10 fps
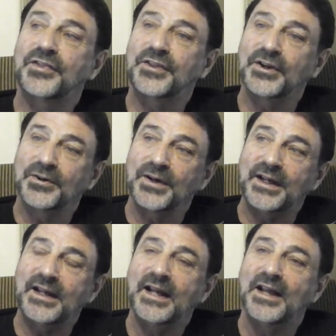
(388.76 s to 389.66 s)

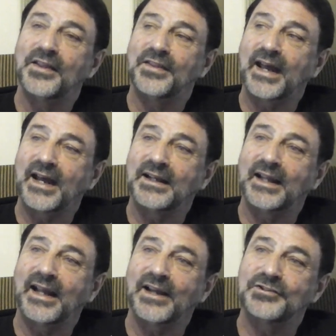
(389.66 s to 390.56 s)
theory
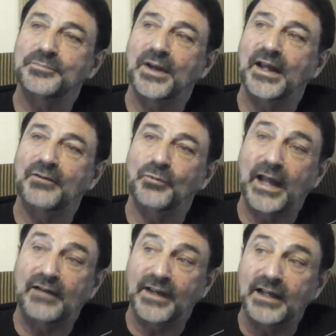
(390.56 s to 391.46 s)
that has been, we
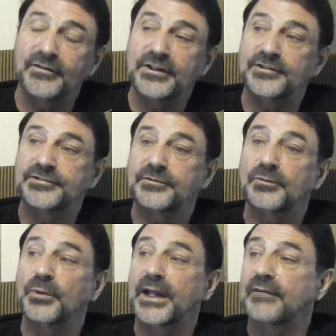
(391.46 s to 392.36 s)
have evidence,
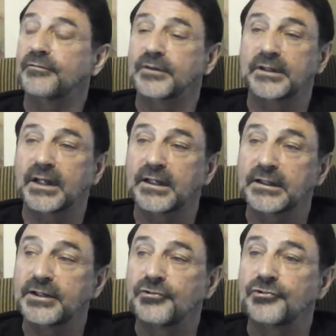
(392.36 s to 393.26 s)
we have a
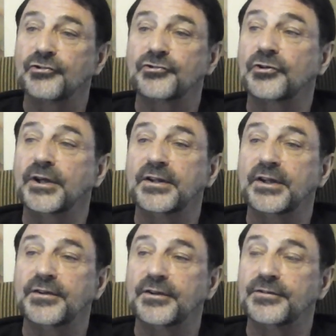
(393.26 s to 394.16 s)
literature showing
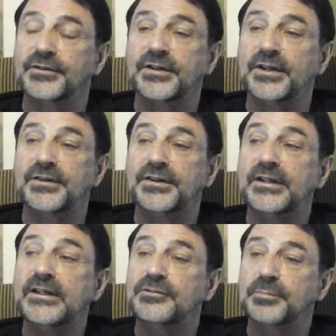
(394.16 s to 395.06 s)
that
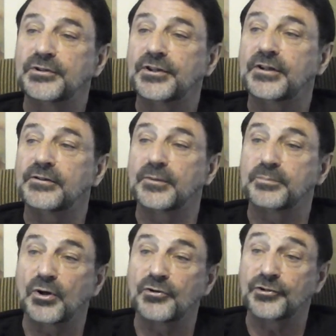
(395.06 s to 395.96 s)
these particular
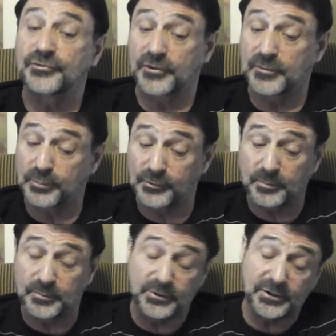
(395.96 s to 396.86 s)
approaches, or the
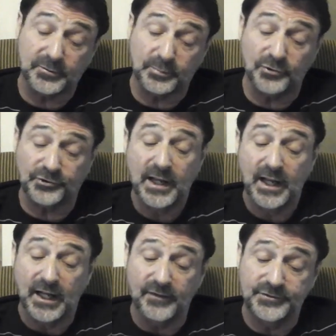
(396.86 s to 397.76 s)
particular approach
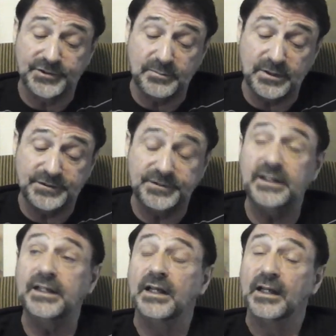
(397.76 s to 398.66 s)
of
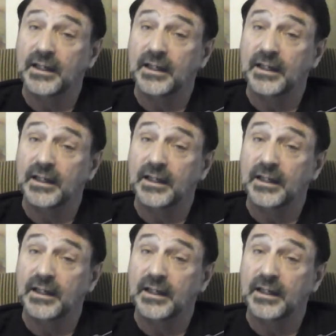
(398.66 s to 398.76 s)
CBC